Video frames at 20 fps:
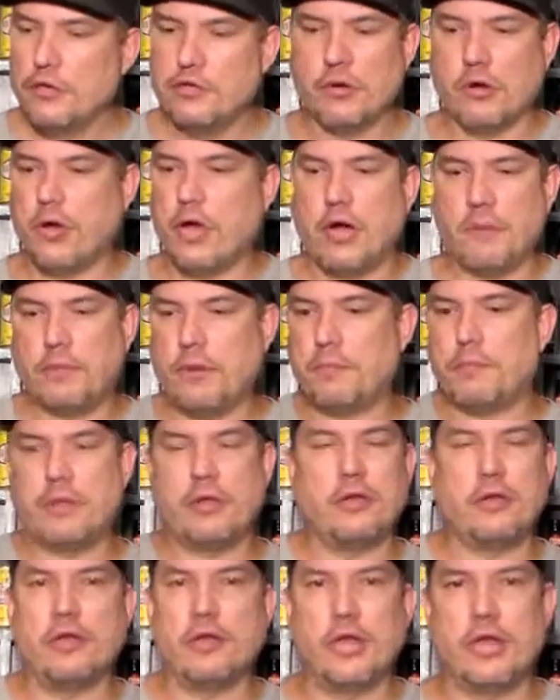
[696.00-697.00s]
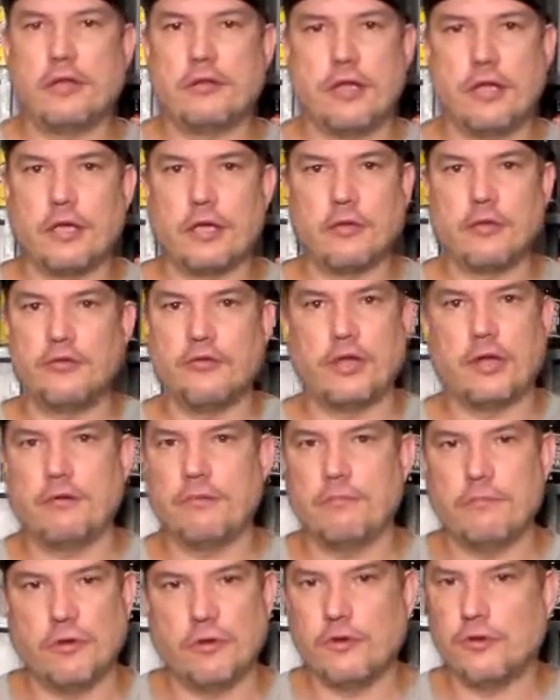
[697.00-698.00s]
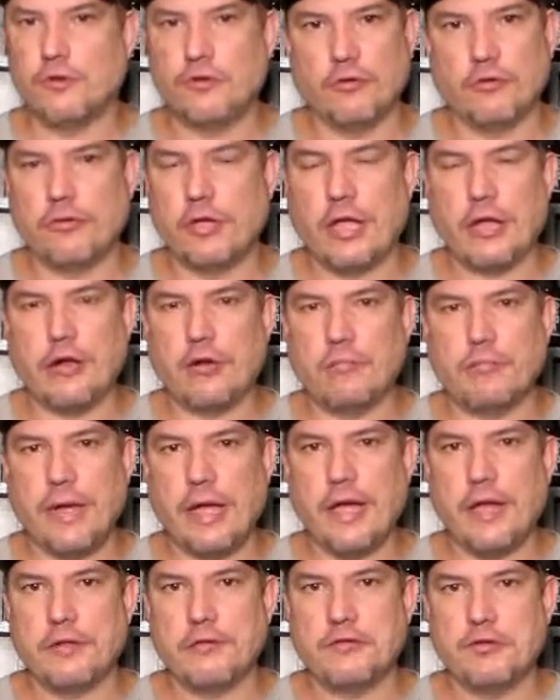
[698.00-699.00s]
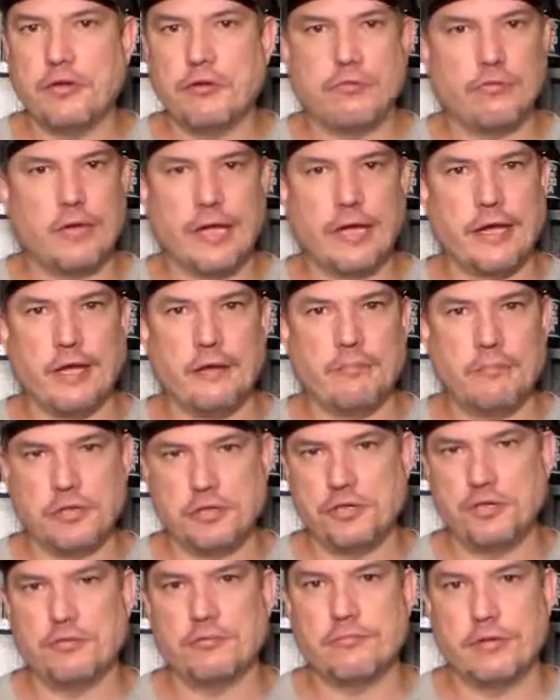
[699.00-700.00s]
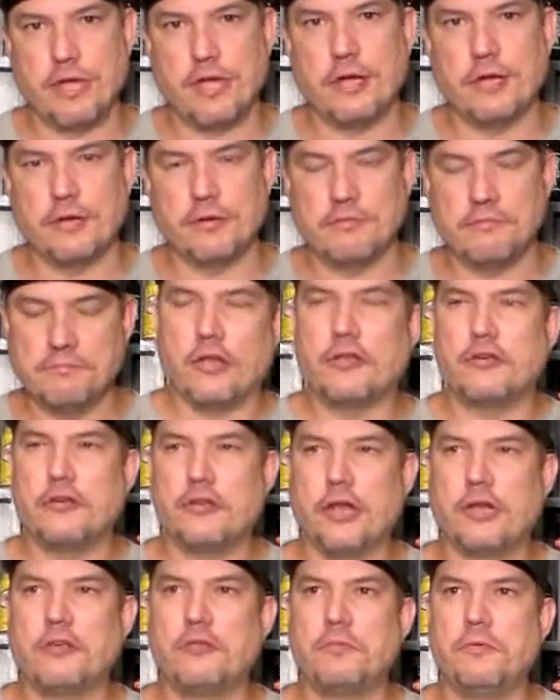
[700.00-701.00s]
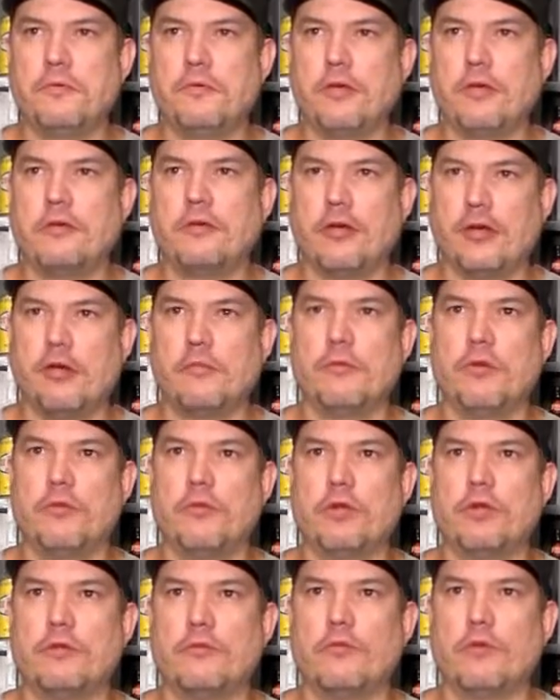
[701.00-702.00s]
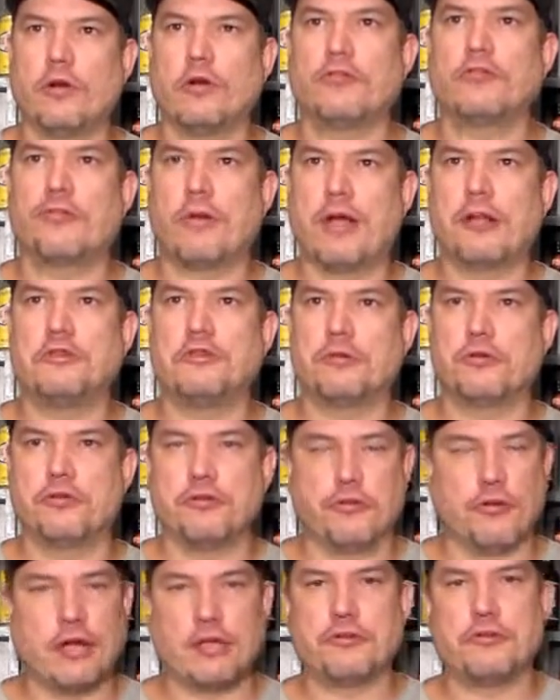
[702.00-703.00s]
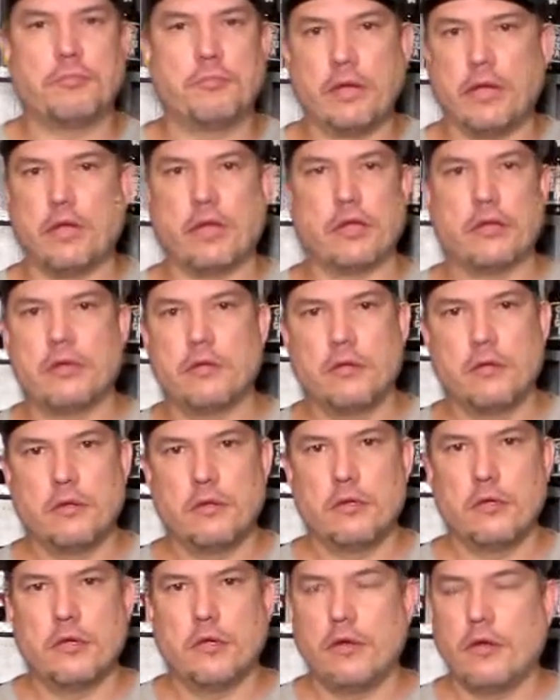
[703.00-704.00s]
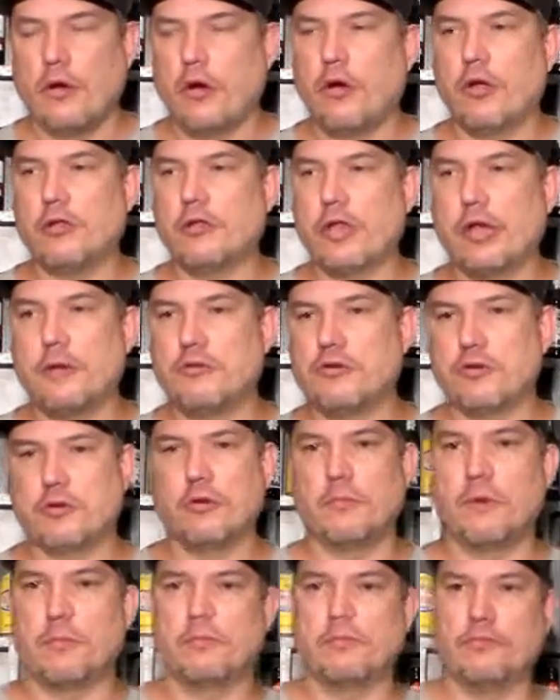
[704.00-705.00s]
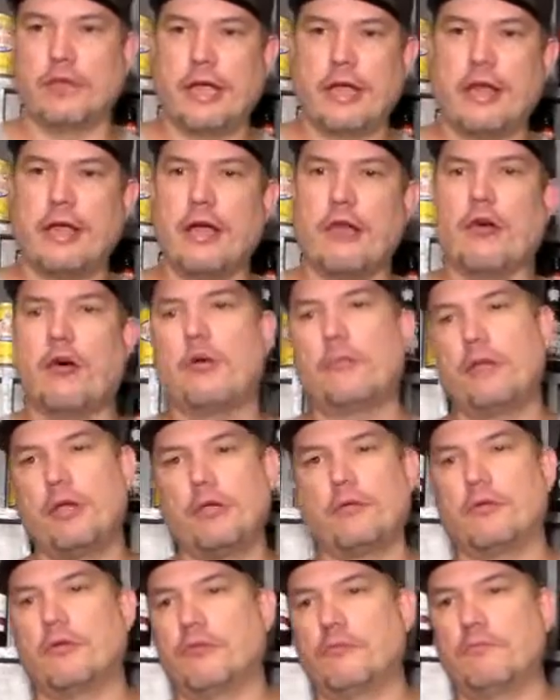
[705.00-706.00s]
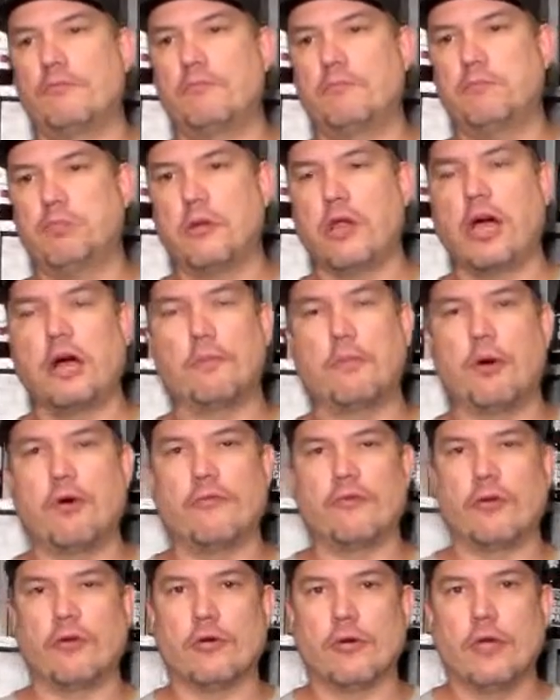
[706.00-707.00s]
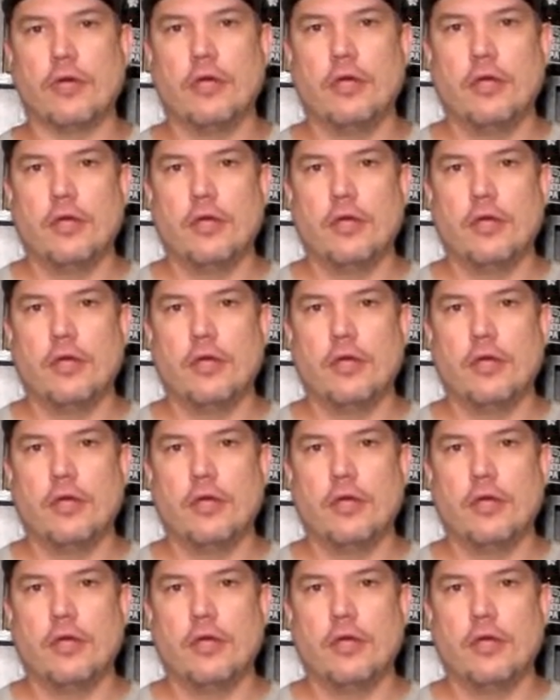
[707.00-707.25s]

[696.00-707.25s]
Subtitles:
She'll hop up in the dang thing and sit. She'll take her bath. She don't like it, but she'll take it. She likes to tell me where to scratch her. She scratches her belly all the time. She'll come up and lay down on me and just plop over.